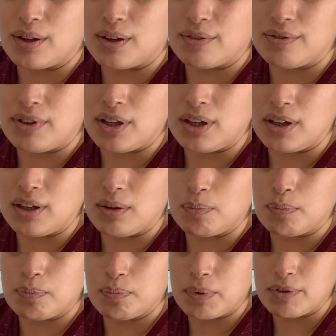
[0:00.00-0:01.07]
the
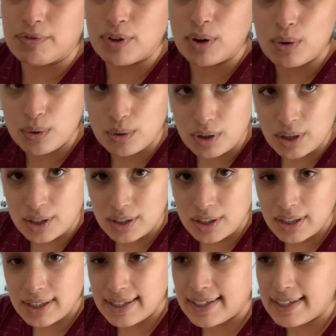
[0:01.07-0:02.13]

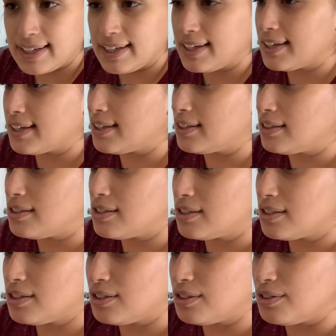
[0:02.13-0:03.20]
corn and
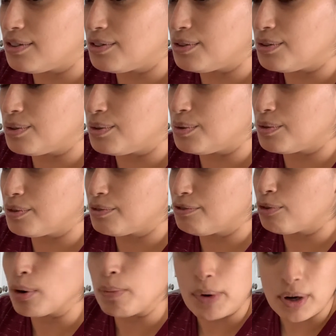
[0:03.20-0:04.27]
to
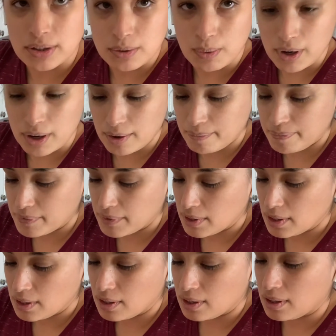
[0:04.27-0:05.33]
4 parts water.
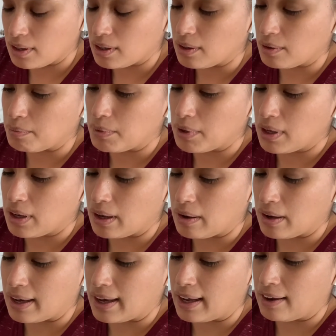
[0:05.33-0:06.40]

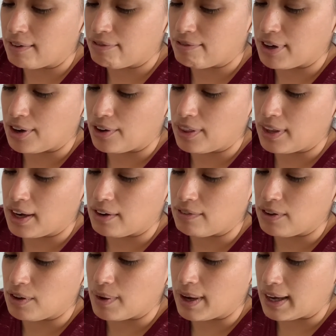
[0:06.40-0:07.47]
I have found that if
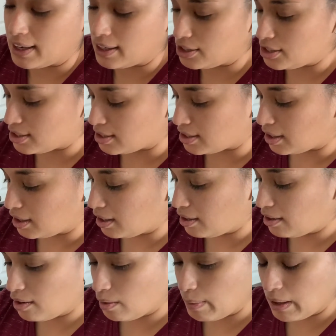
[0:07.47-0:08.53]
you add just a
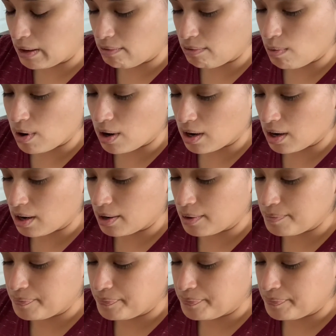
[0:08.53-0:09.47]
little bit of water